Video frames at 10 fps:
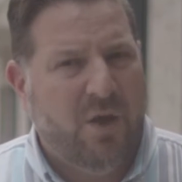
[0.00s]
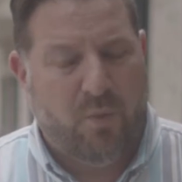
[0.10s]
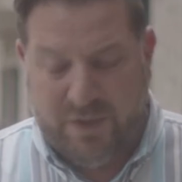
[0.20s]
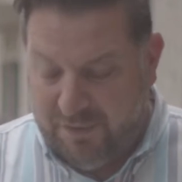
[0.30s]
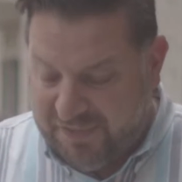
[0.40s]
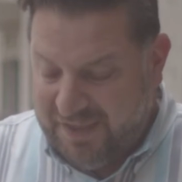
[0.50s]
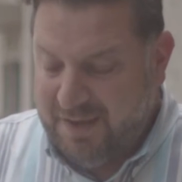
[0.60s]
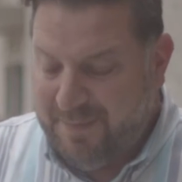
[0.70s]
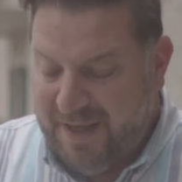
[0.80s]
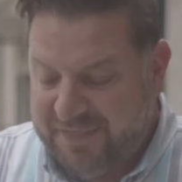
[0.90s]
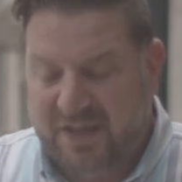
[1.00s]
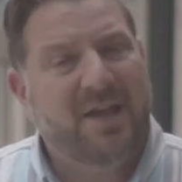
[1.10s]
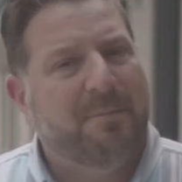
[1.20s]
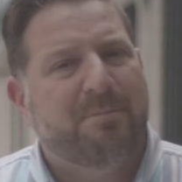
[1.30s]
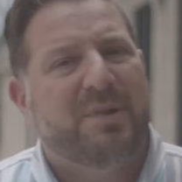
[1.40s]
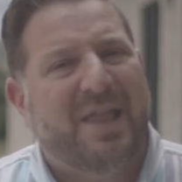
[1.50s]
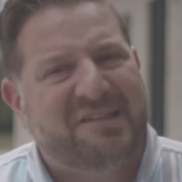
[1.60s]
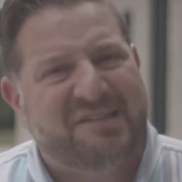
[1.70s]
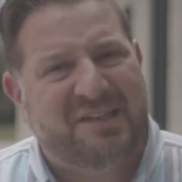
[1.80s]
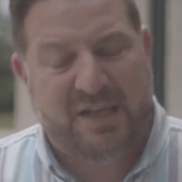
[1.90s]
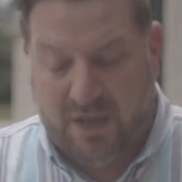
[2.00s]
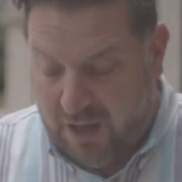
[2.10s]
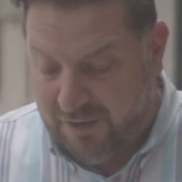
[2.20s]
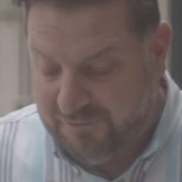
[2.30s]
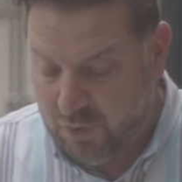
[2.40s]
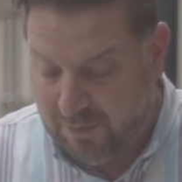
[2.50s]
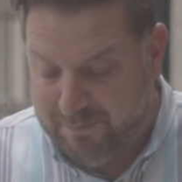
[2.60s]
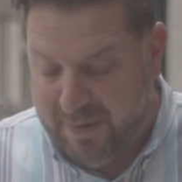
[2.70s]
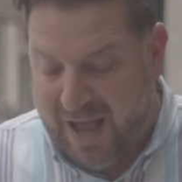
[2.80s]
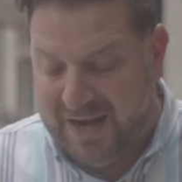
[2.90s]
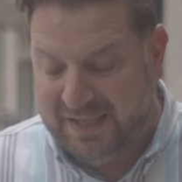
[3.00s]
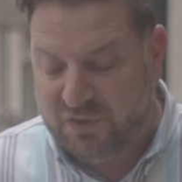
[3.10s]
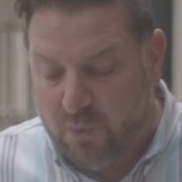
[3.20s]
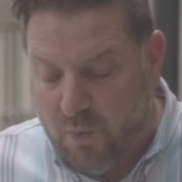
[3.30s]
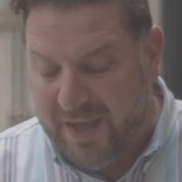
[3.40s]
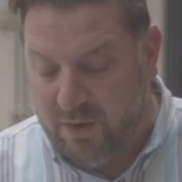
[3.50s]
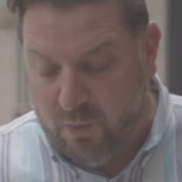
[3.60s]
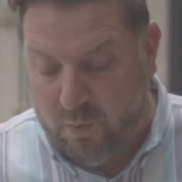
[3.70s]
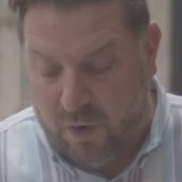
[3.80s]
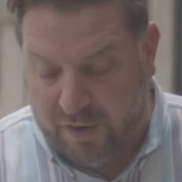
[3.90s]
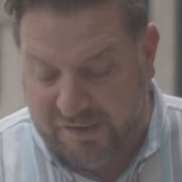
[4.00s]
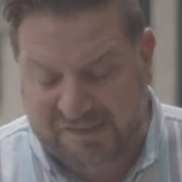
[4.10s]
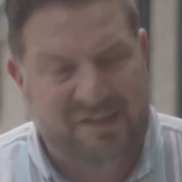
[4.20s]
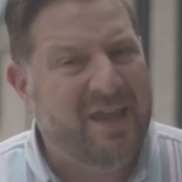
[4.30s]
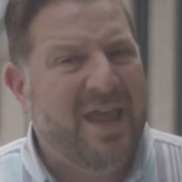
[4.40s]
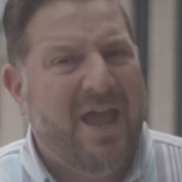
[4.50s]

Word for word: when you think about the complexity of your body, the way it works,